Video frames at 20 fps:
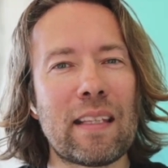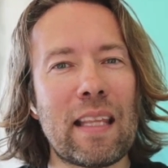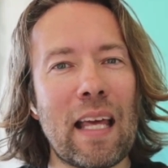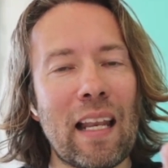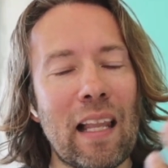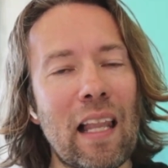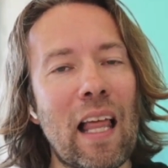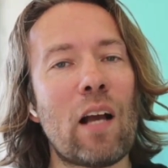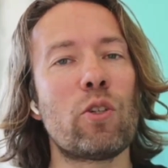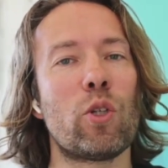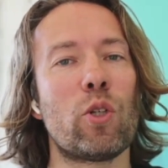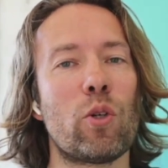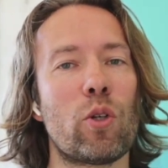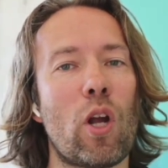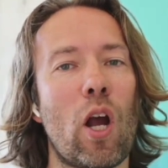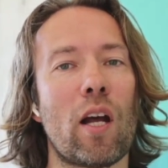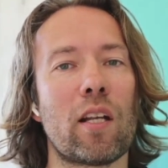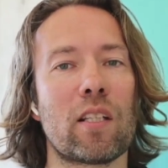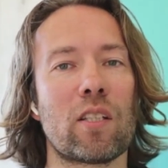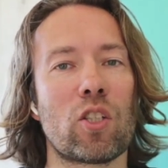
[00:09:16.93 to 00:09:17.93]
that allows you to
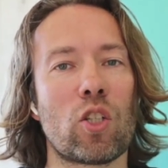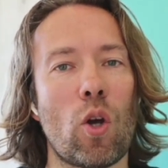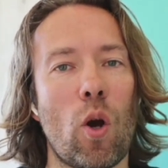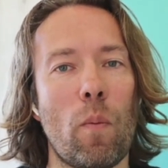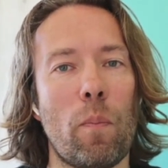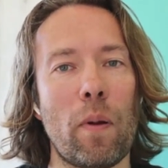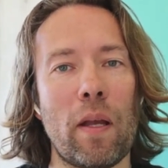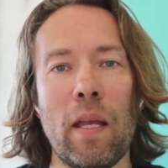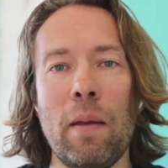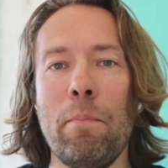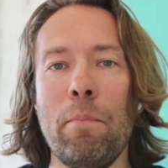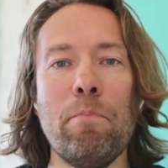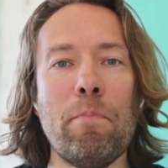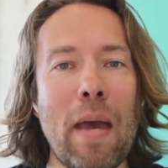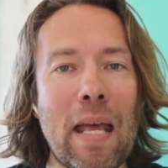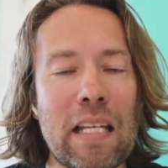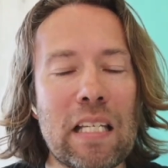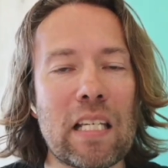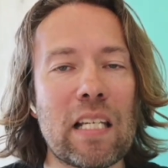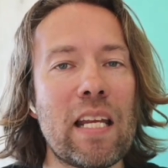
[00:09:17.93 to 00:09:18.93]
cut scope
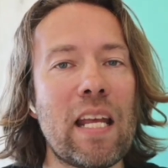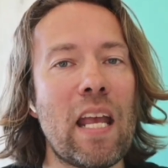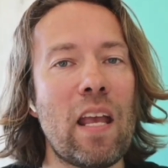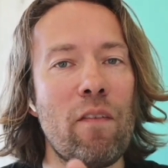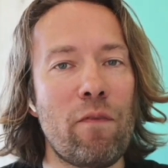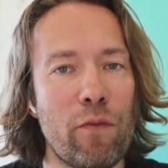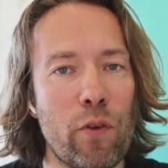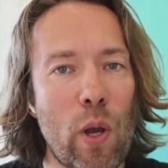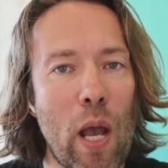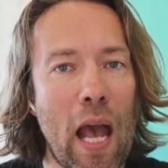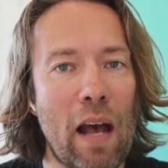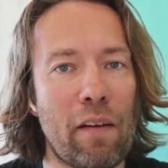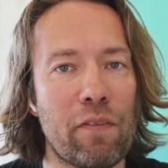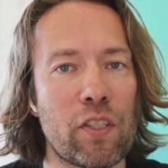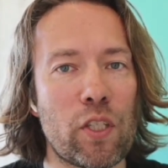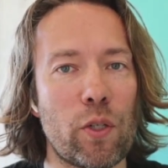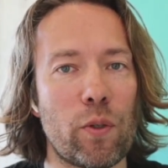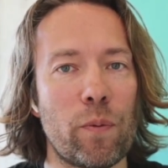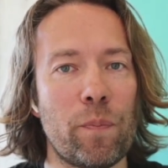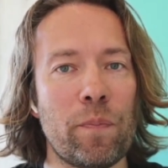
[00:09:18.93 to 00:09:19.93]
immensely if you have
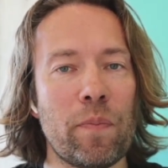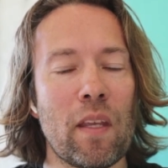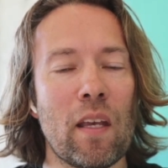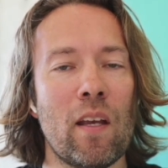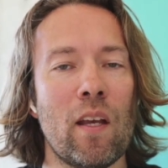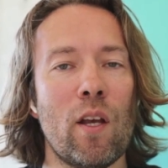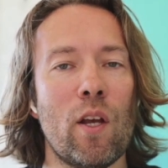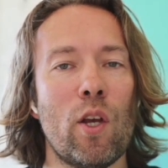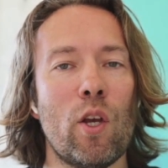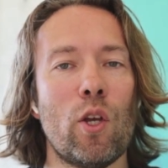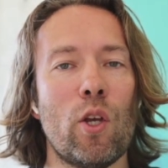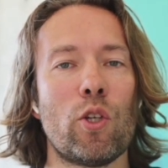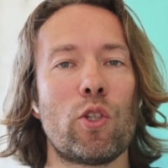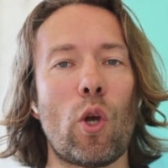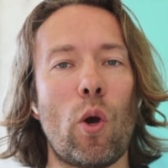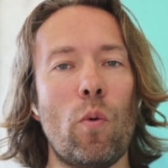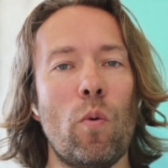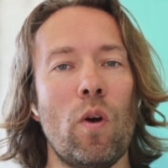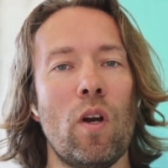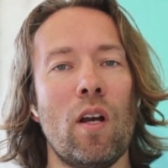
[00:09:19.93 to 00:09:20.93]
to.
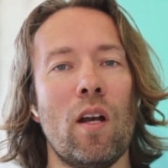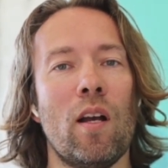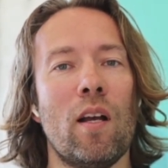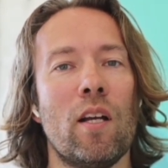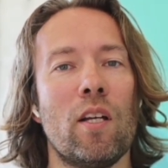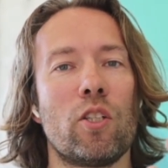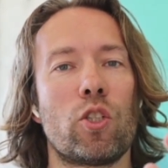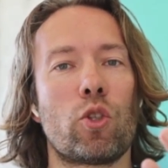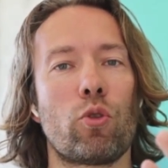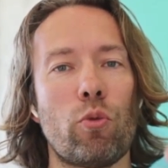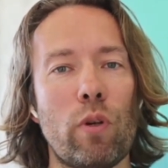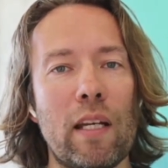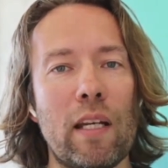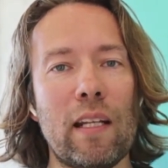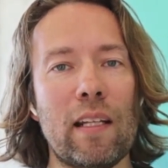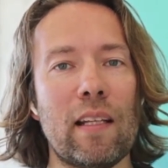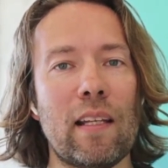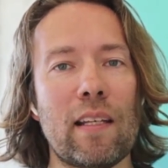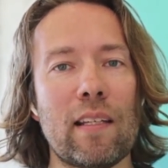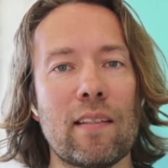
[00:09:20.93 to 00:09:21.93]
So
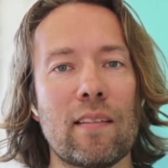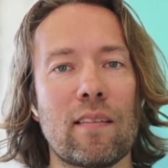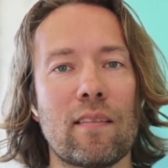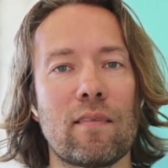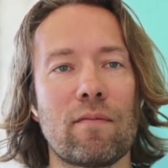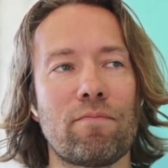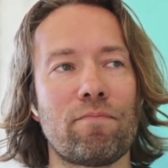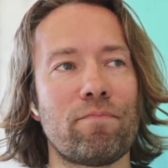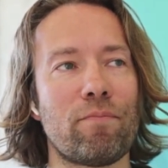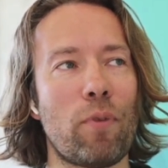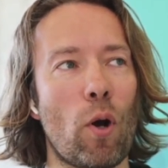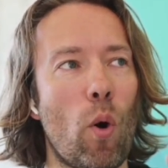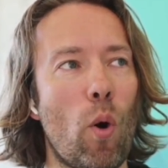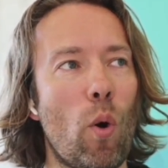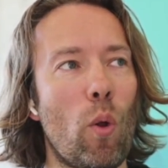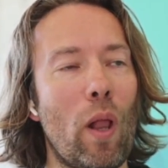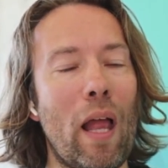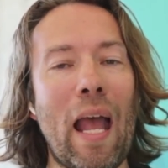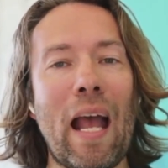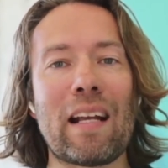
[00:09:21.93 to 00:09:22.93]
treating this
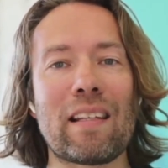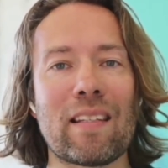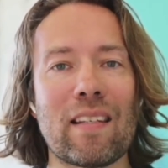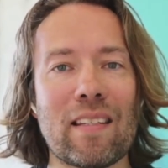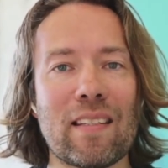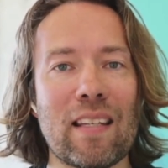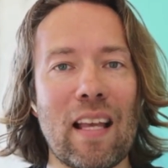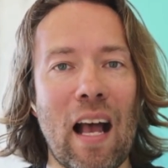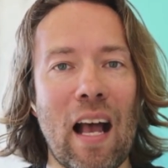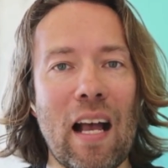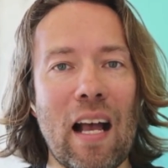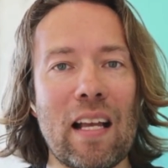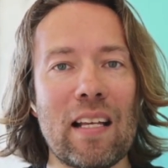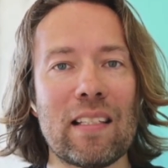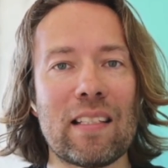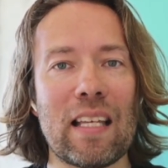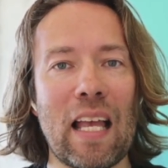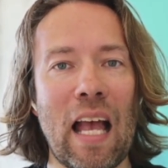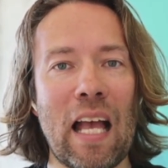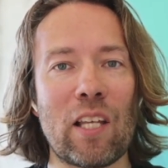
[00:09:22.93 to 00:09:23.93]
whole
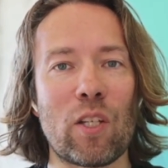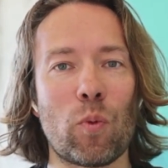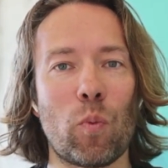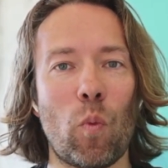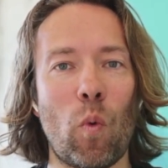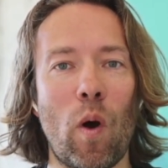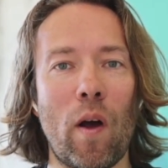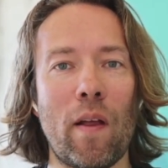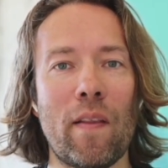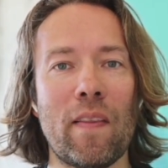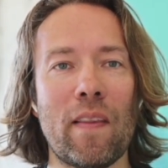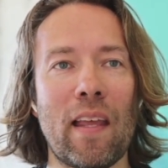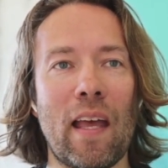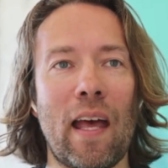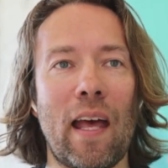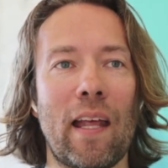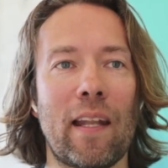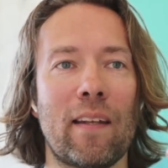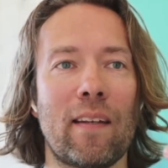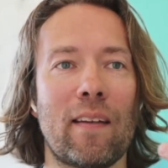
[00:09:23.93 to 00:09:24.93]
exercise as one
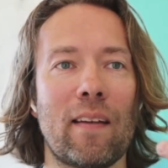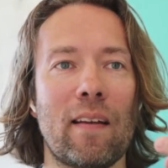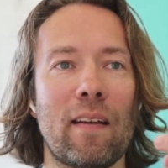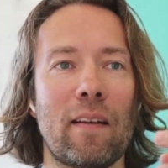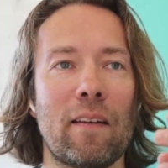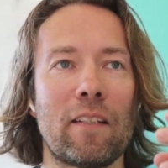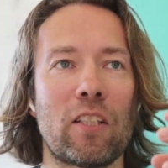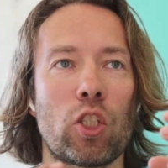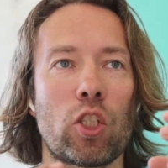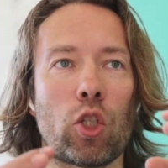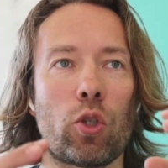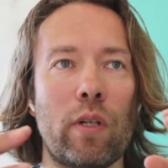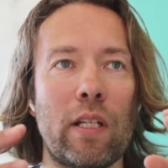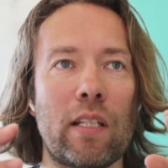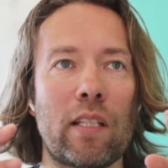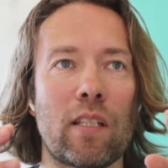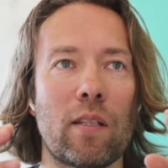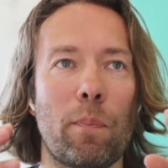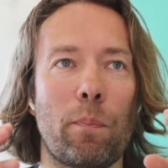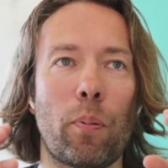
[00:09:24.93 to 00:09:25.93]
that
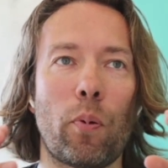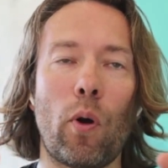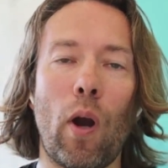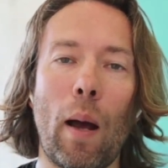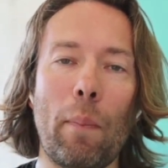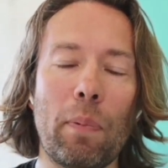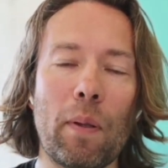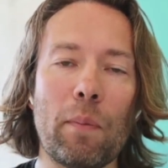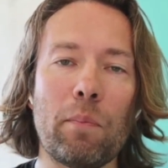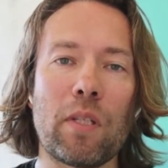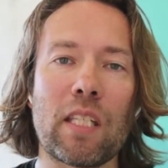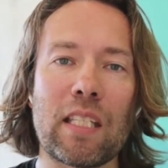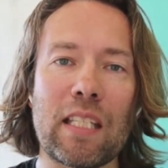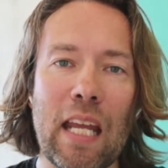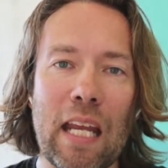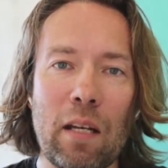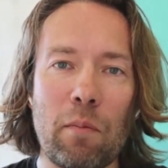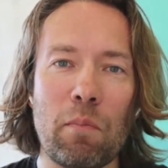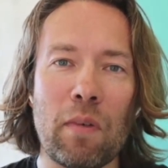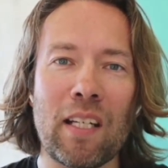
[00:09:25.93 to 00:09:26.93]
treats the problem
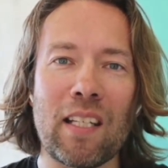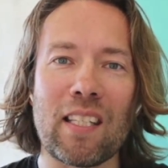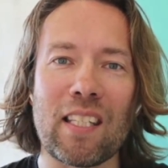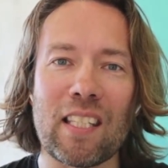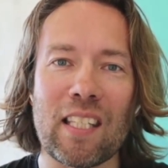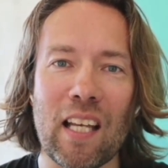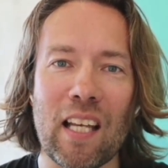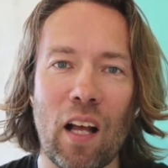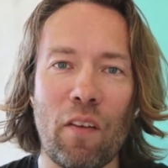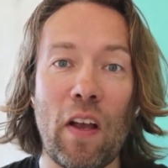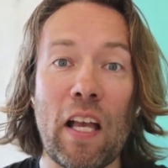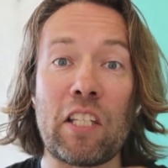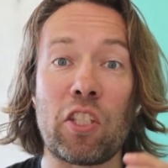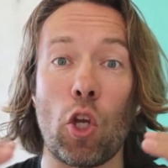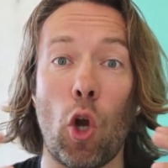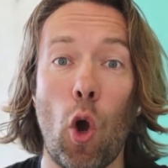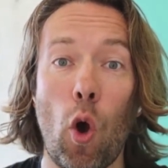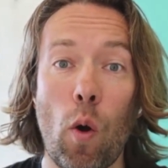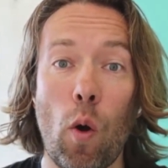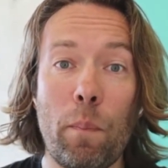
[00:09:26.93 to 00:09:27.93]
statement itself
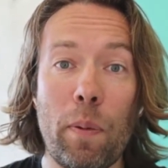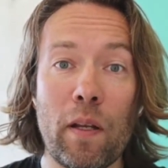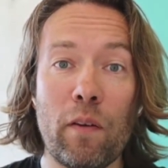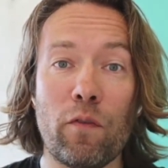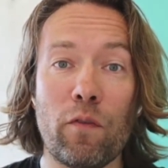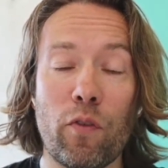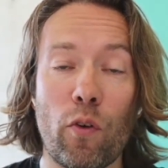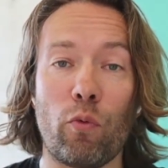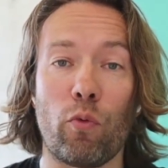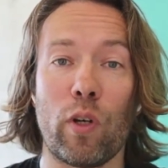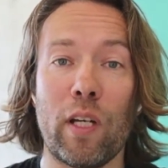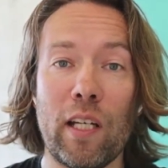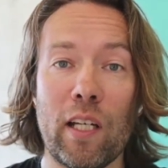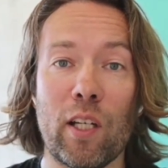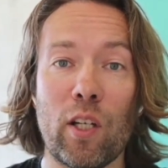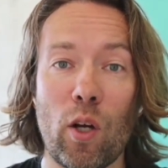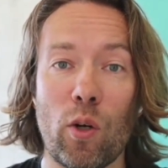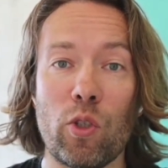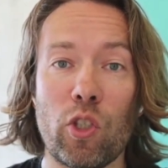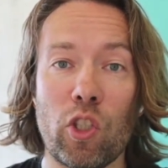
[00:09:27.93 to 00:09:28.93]
as open for
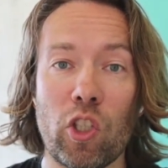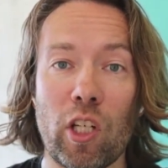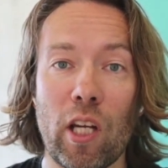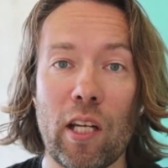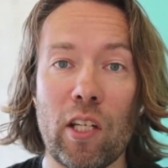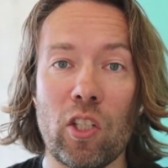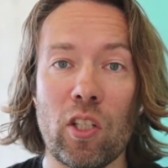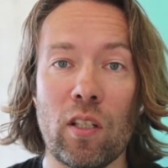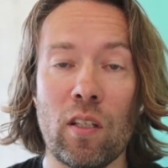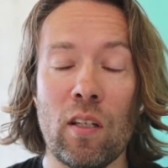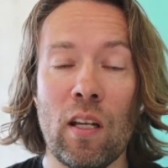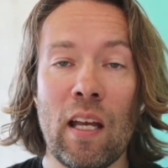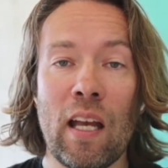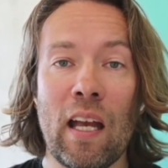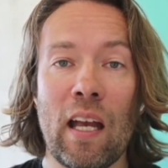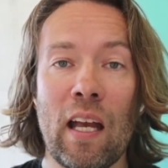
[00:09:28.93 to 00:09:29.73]
renegotiation.